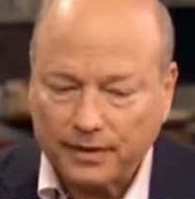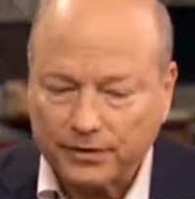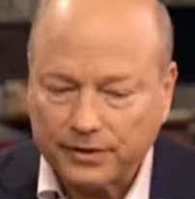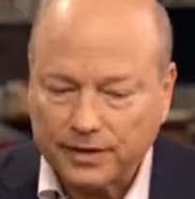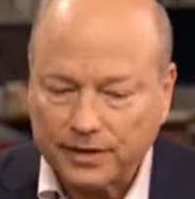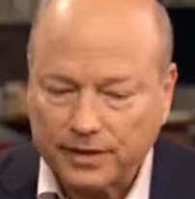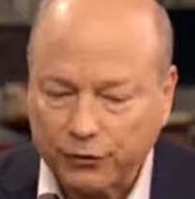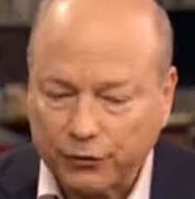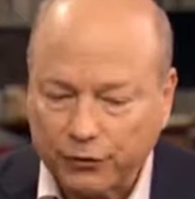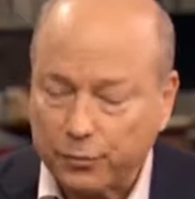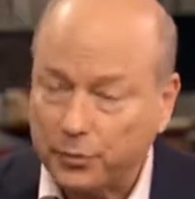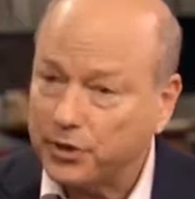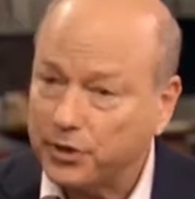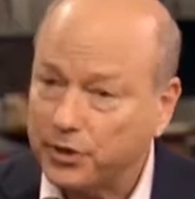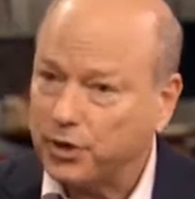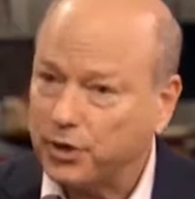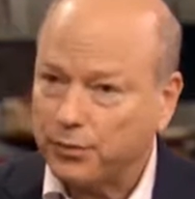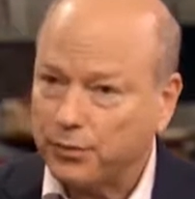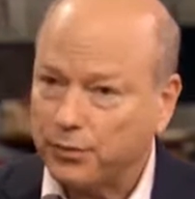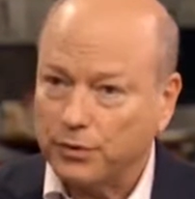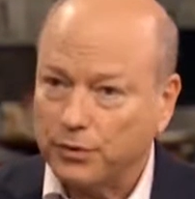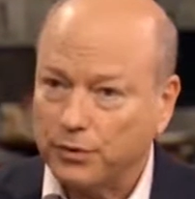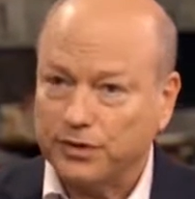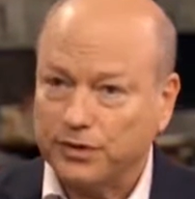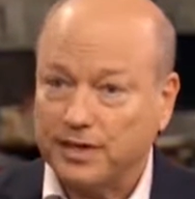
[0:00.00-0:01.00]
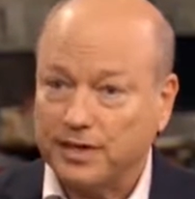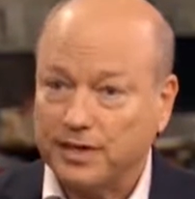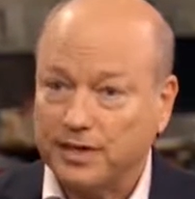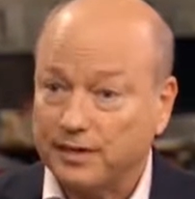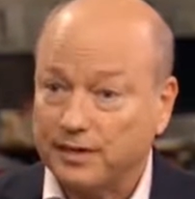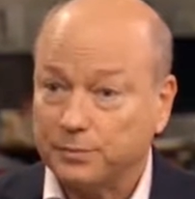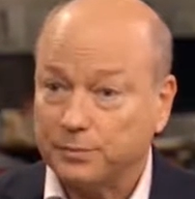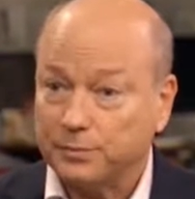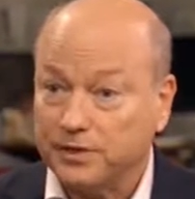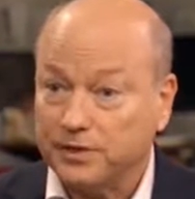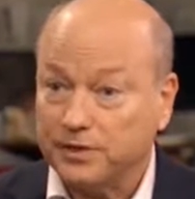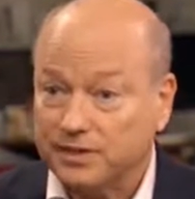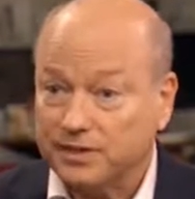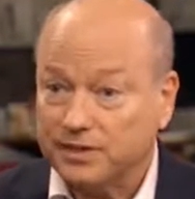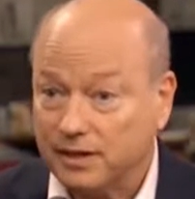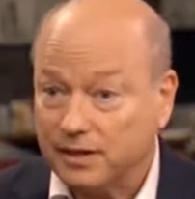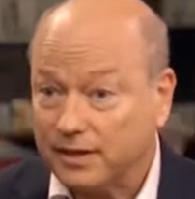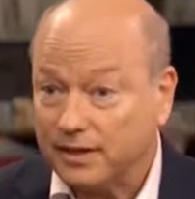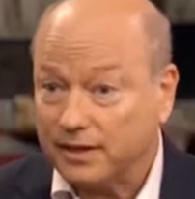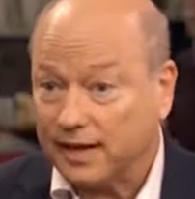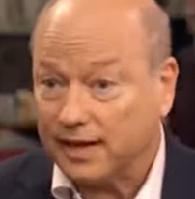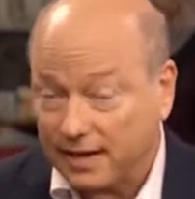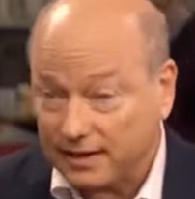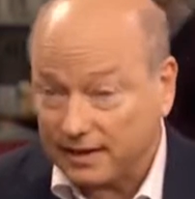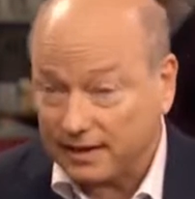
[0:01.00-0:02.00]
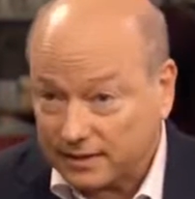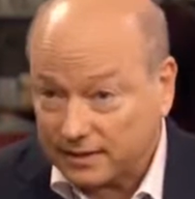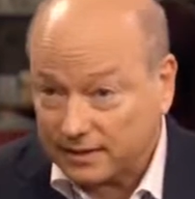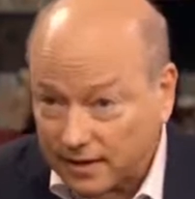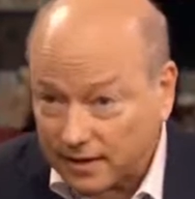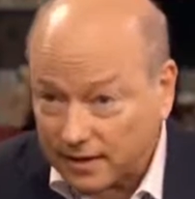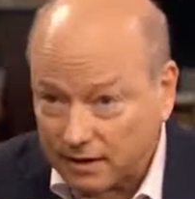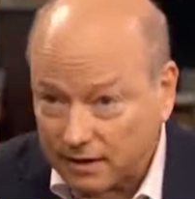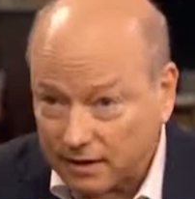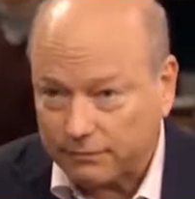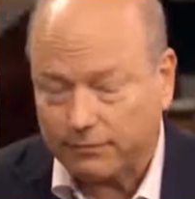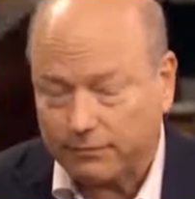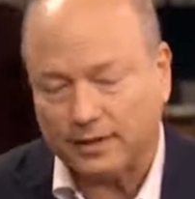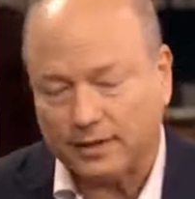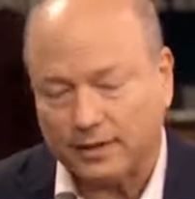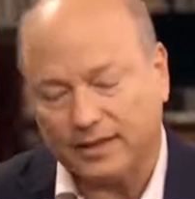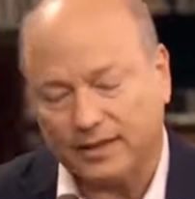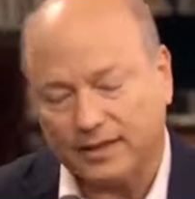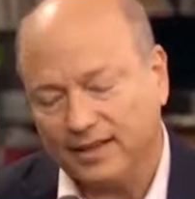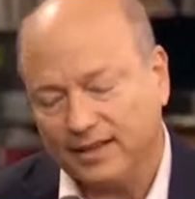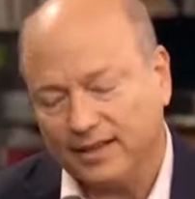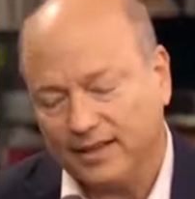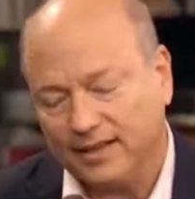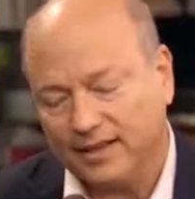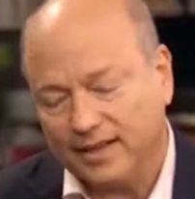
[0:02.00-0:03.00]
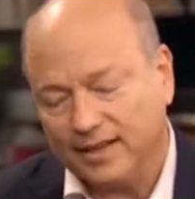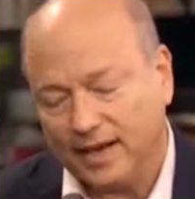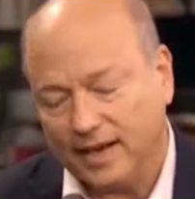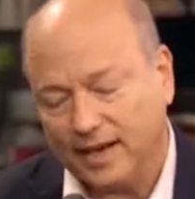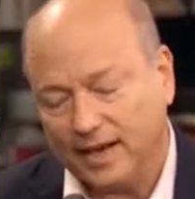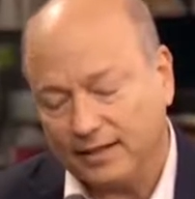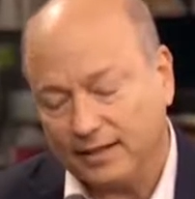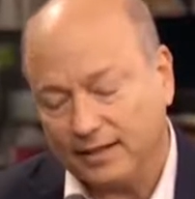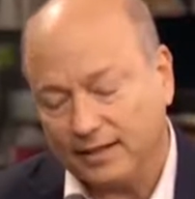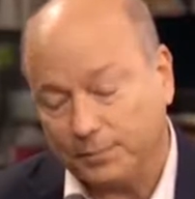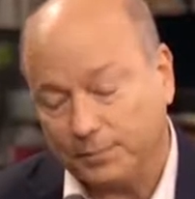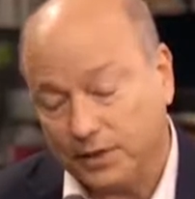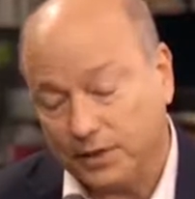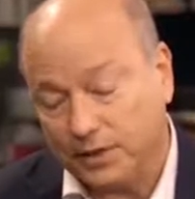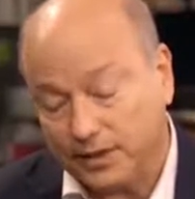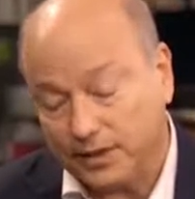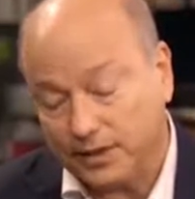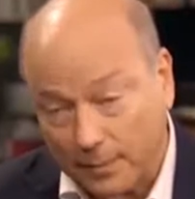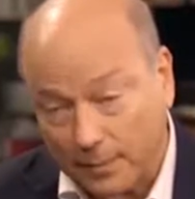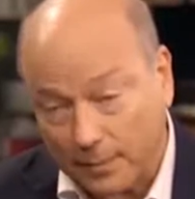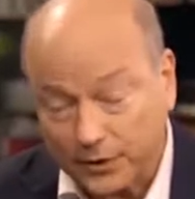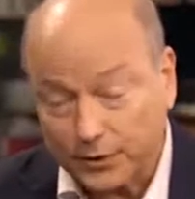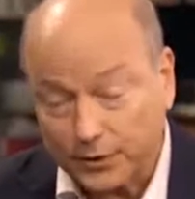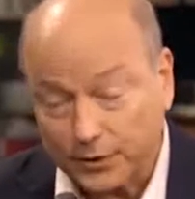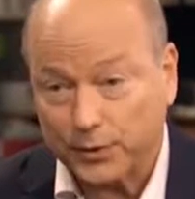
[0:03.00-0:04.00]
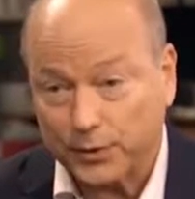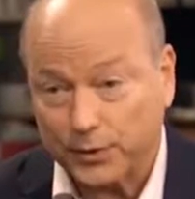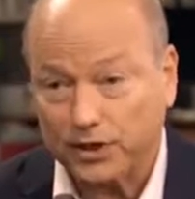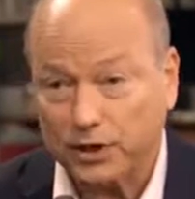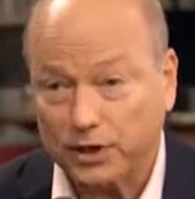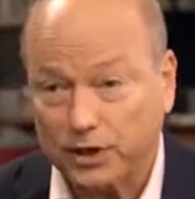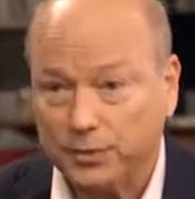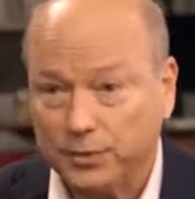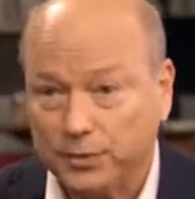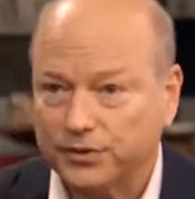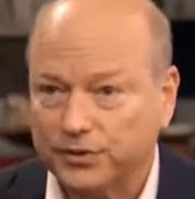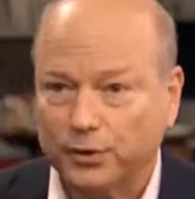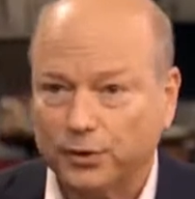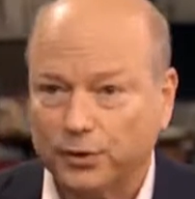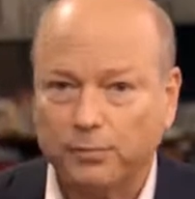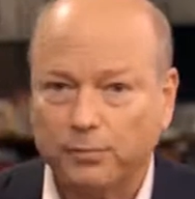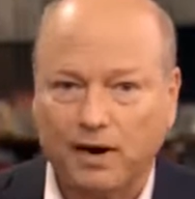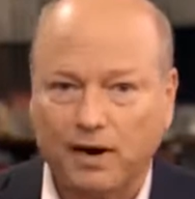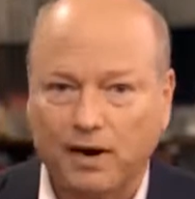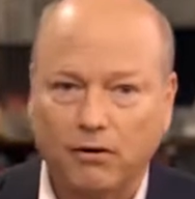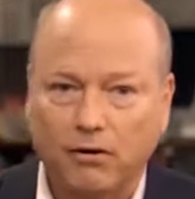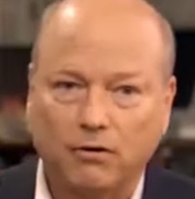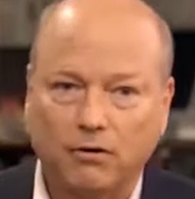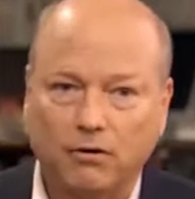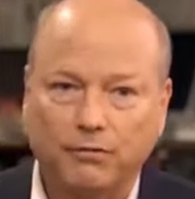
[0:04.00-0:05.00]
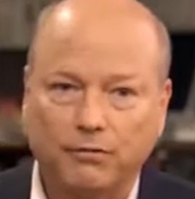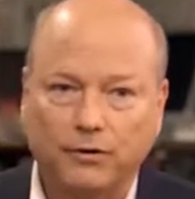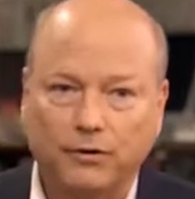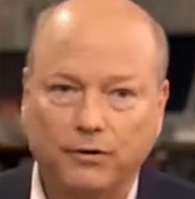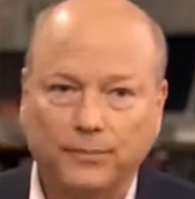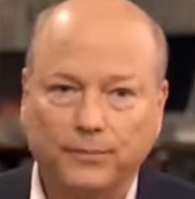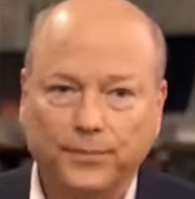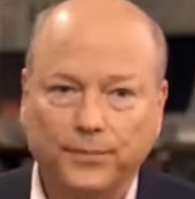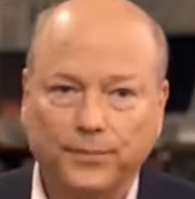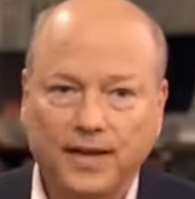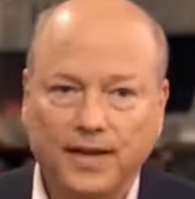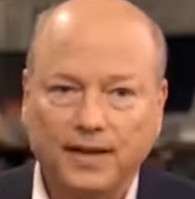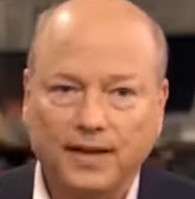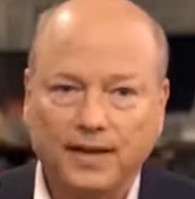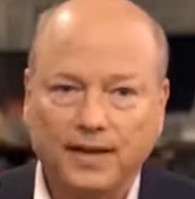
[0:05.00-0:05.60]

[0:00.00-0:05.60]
There's never been an approach that has been studied as carefully and has been demonstrated to be so powerful.